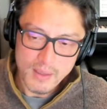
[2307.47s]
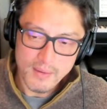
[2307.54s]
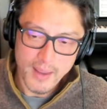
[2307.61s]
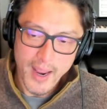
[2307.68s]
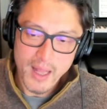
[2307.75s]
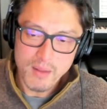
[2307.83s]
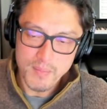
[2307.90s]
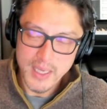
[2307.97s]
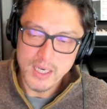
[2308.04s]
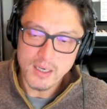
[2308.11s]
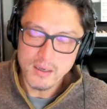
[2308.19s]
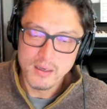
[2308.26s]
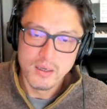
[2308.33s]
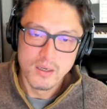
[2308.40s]

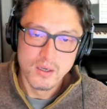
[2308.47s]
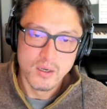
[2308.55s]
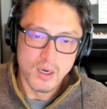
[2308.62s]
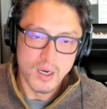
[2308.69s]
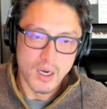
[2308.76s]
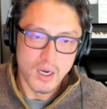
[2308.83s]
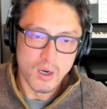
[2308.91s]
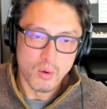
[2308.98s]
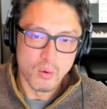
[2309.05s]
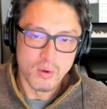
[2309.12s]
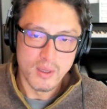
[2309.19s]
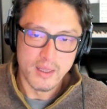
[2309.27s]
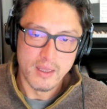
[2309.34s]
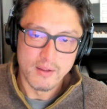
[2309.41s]
Alameda,
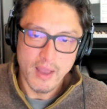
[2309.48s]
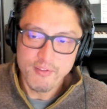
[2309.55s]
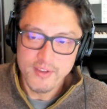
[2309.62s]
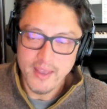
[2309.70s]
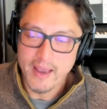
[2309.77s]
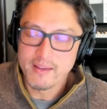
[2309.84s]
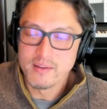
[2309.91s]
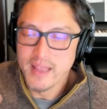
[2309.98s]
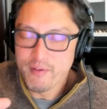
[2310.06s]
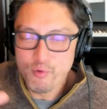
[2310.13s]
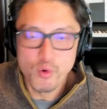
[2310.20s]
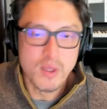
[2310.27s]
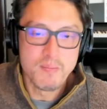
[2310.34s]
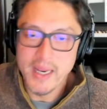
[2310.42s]
FTX never
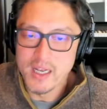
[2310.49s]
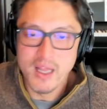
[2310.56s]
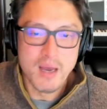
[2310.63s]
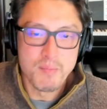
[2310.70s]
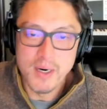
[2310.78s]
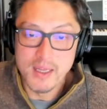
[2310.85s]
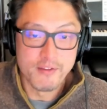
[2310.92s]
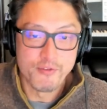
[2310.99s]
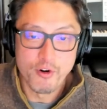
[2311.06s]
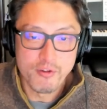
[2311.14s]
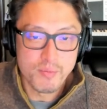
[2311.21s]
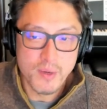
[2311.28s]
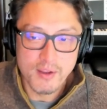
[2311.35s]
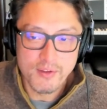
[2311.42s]
really made a lot of money in the
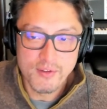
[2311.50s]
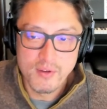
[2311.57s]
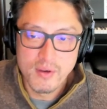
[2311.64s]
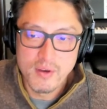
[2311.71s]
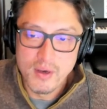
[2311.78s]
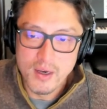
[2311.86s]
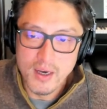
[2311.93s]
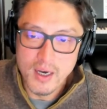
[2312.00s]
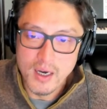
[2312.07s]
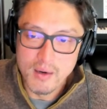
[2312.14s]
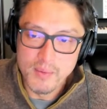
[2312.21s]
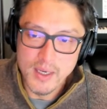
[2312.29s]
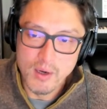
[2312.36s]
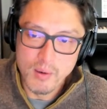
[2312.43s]
first place.
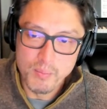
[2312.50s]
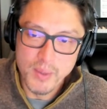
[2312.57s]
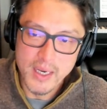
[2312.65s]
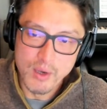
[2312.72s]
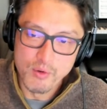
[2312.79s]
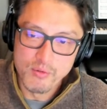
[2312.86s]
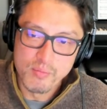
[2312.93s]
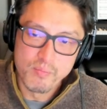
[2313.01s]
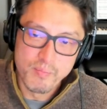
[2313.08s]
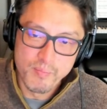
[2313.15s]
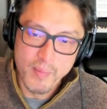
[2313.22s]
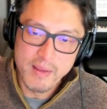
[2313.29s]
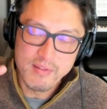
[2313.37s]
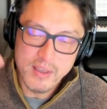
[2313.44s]
But it was
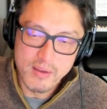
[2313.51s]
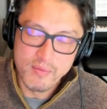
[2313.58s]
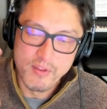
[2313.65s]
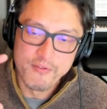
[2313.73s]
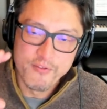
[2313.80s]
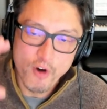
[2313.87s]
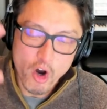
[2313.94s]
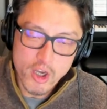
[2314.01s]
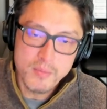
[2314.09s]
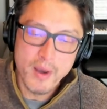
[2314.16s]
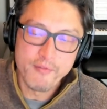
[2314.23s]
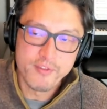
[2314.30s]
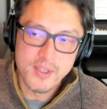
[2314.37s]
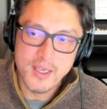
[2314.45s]
basically the volume
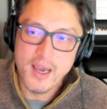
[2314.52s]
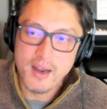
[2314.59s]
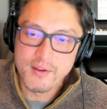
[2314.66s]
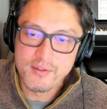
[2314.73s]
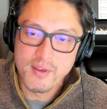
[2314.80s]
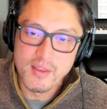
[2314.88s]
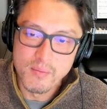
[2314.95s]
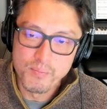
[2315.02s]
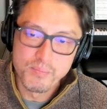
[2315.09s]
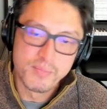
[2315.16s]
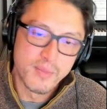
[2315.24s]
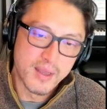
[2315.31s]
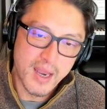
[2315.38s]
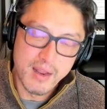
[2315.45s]
of FTX and
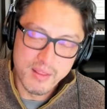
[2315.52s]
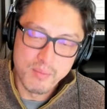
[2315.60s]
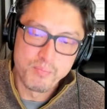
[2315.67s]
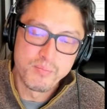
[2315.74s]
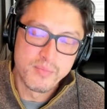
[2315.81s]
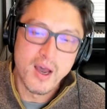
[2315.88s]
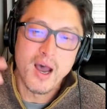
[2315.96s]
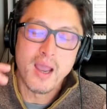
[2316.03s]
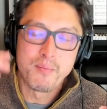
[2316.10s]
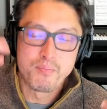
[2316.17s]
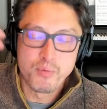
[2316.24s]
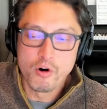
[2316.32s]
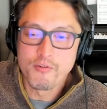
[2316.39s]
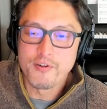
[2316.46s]
the kind of the high
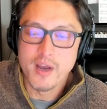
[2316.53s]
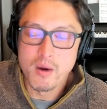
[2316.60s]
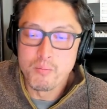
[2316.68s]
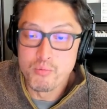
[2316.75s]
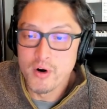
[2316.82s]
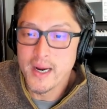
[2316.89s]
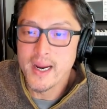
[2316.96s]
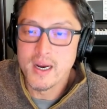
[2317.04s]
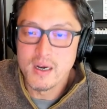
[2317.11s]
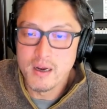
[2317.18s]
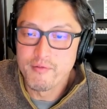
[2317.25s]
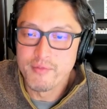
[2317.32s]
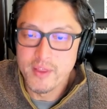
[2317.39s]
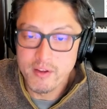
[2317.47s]
profile brand
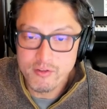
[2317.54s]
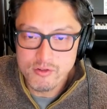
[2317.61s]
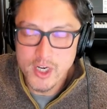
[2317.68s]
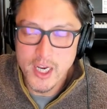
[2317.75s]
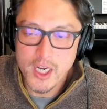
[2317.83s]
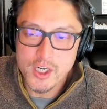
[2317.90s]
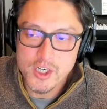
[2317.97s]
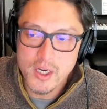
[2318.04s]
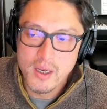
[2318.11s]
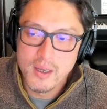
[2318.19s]
of the exchange